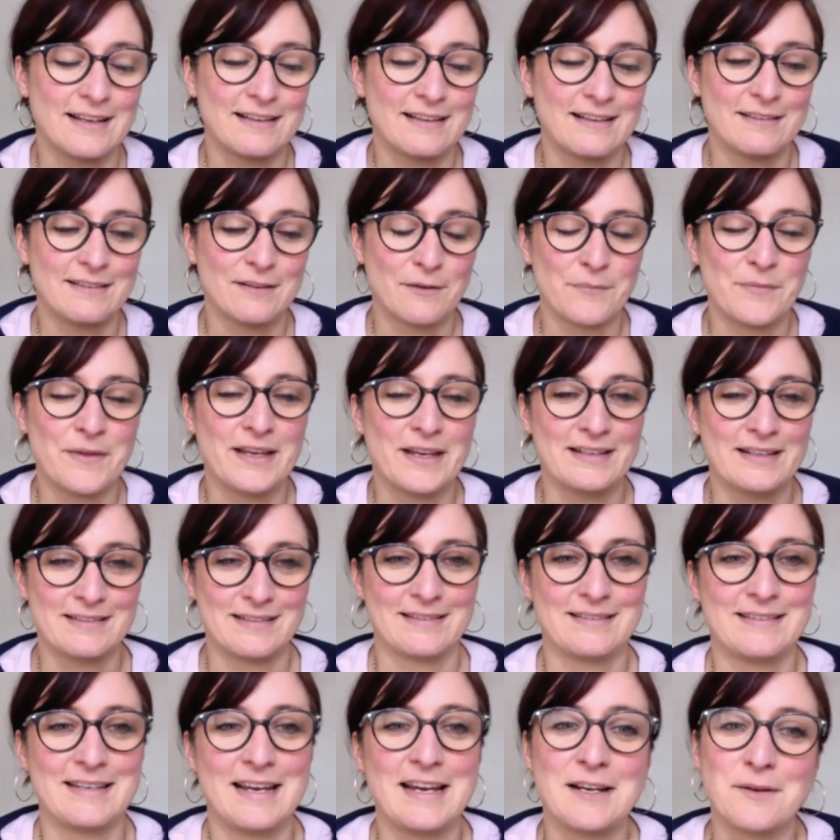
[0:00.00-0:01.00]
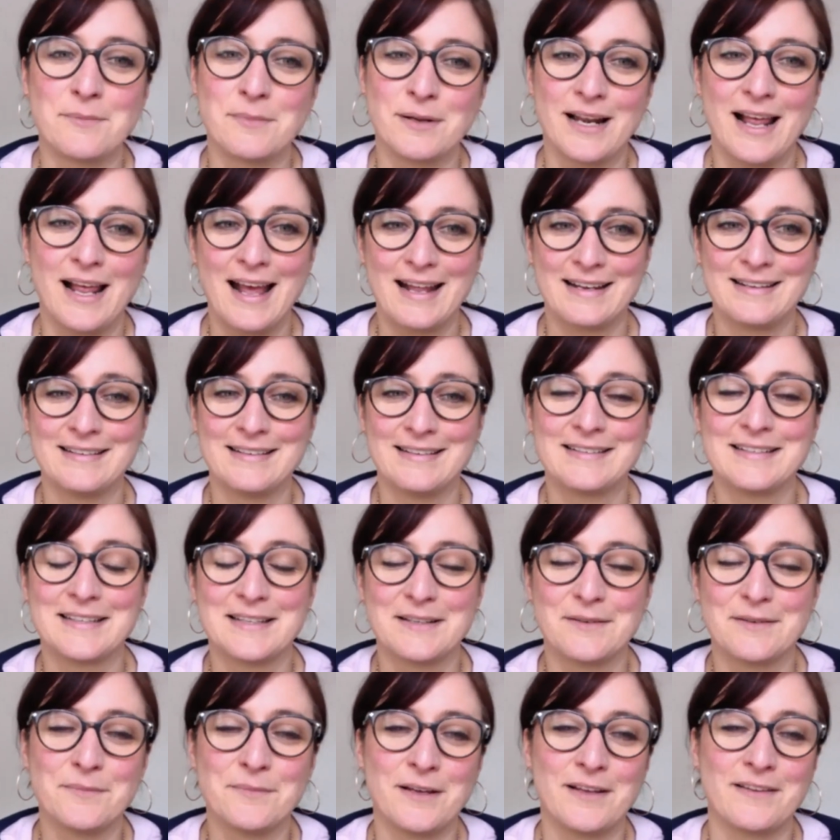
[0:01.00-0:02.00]
something sustainable handed to
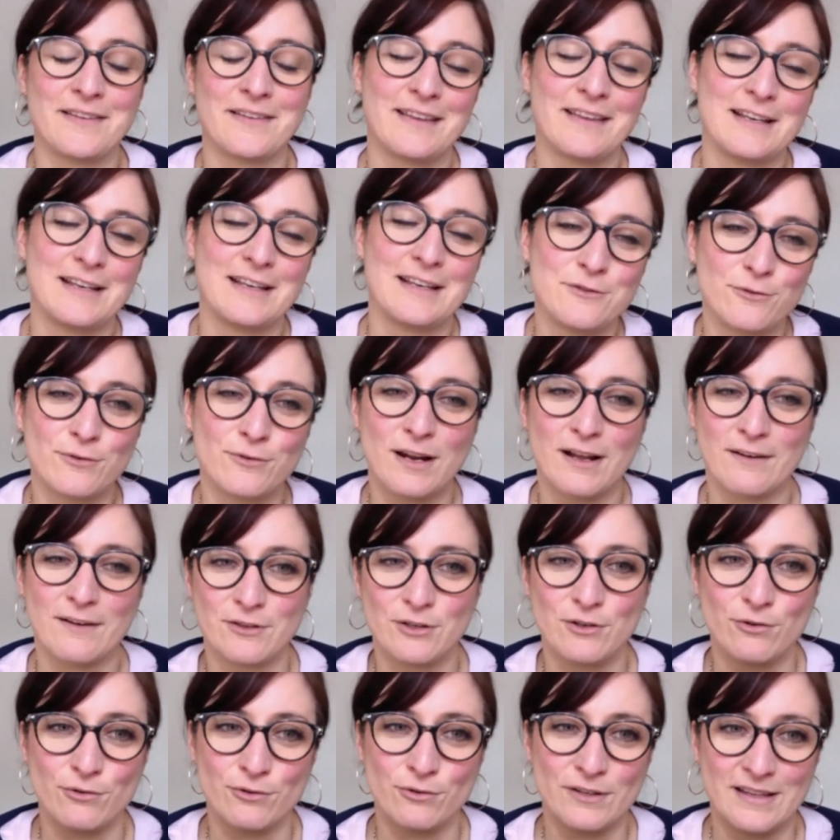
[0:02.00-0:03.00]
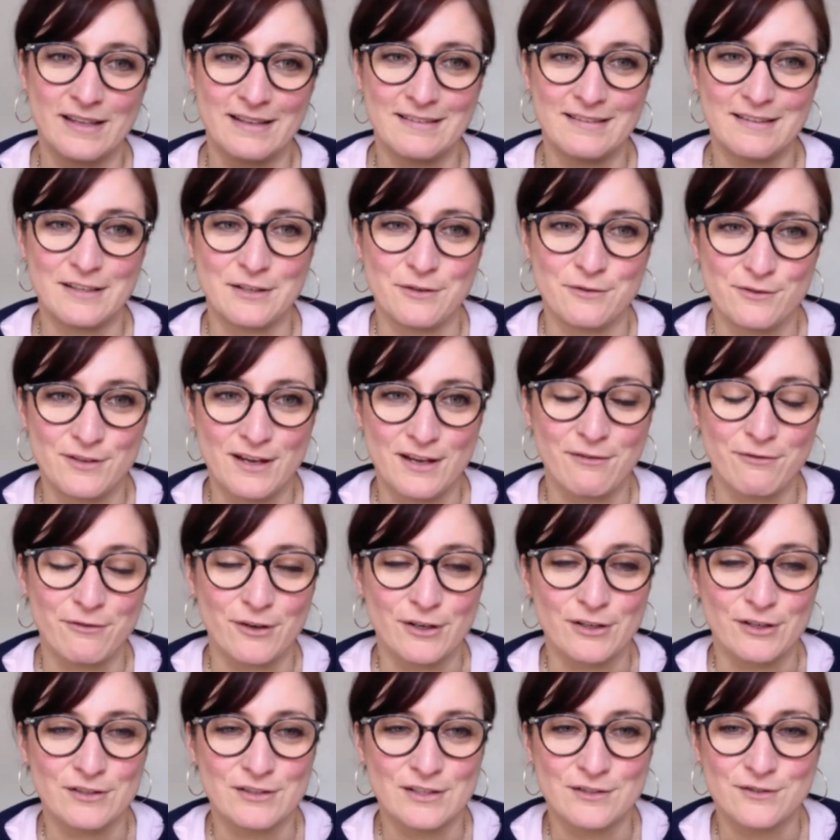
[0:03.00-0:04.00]
them, and that they don't have to go to this huge
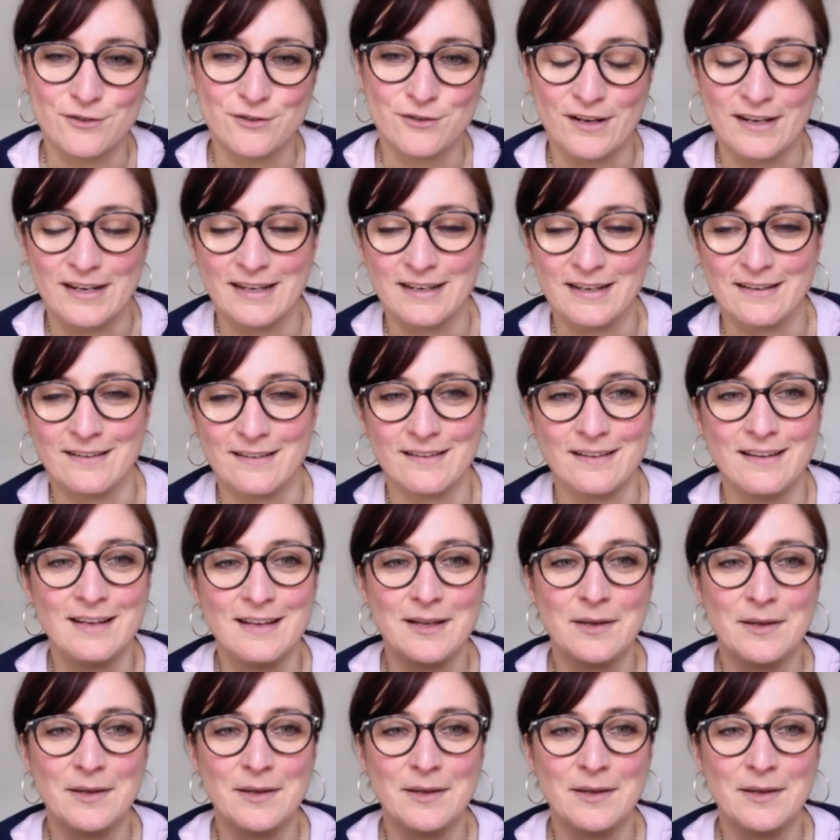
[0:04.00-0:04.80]
effort to try and